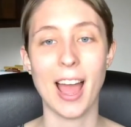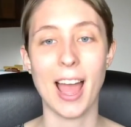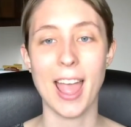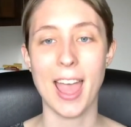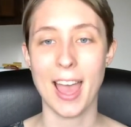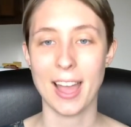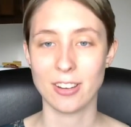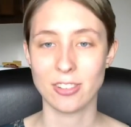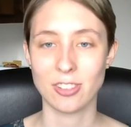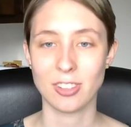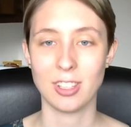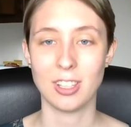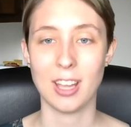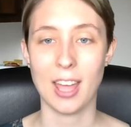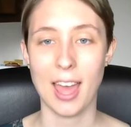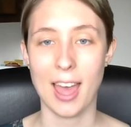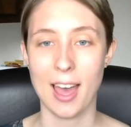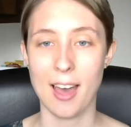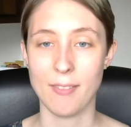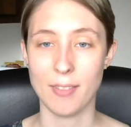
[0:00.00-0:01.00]
I actually
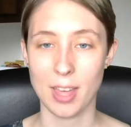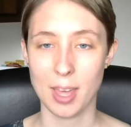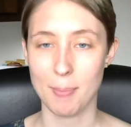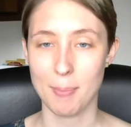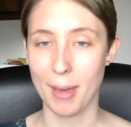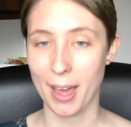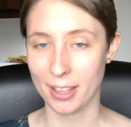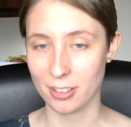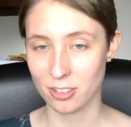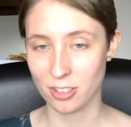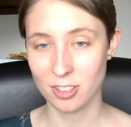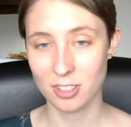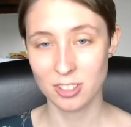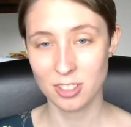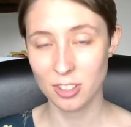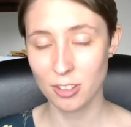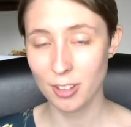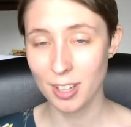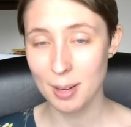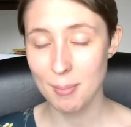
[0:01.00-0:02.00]
have a bachelor's
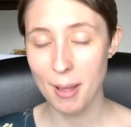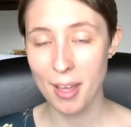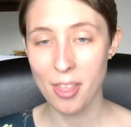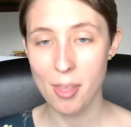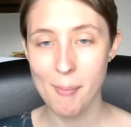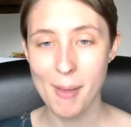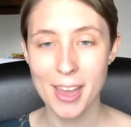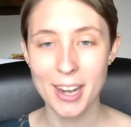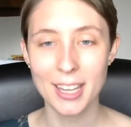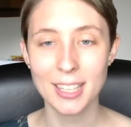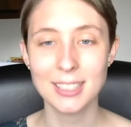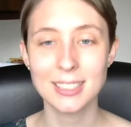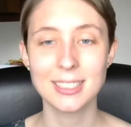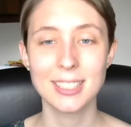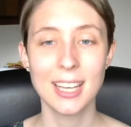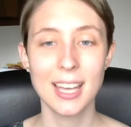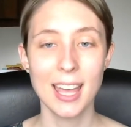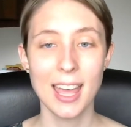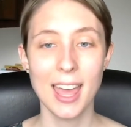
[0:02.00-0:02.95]
degree in mathematics,